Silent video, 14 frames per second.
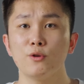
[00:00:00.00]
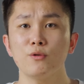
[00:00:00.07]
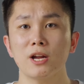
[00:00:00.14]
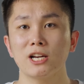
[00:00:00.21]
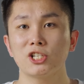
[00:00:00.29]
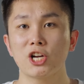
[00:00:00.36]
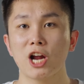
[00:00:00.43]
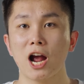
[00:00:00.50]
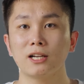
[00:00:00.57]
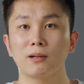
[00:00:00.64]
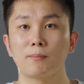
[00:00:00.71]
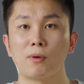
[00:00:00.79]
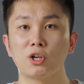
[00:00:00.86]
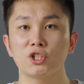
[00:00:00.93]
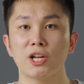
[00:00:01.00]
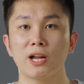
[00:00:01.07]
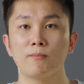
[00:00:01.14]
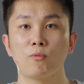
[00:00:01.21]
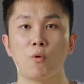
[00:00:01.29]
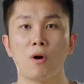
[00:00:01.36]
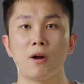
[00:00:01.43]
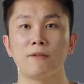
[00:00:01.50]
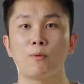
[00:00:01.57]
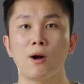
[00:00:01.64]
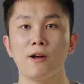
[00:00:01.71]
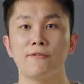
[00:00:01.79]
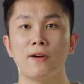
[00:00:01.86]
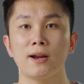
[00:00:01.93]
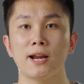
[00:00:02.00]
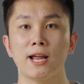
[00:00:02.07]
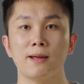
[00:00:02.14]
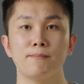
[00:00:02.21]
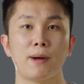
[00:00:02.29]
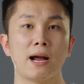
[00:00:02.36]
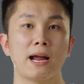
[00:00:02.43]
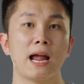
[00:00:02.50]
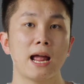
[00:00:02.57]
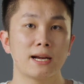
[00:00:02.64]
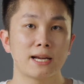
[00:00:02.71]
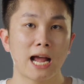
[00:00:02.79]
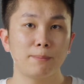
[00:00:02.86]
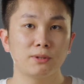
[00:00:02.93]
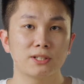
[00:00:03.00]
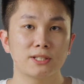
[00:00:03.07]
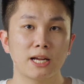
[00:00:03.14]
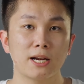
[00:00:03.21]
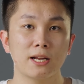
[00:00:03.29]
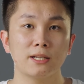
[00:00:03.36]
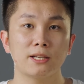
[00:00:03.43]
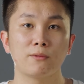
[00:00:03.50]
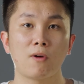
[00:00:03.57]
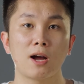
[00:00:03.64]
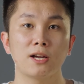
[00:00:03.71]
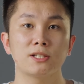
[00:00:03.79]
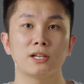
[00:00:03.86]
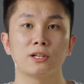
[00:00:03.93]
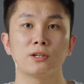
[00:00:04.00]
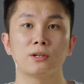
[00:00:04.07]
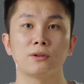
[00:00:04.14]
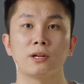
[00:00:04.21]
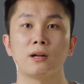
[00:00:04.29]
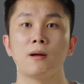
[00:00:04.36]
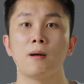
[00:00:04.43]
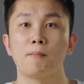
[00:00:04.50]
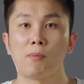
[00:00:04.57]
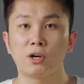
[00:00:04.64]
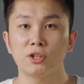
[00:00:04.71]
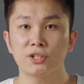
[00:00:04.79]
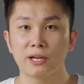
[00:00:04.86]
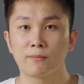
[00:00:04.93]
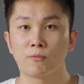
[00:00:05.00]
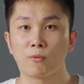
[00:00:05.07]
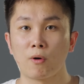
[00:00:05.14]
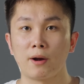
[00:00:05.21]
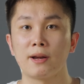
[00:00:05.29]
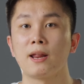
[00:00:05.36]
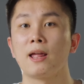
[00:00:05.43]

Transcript: You can check the Mars M1 Wi-Fi name by tap the setting device into the Mars M1.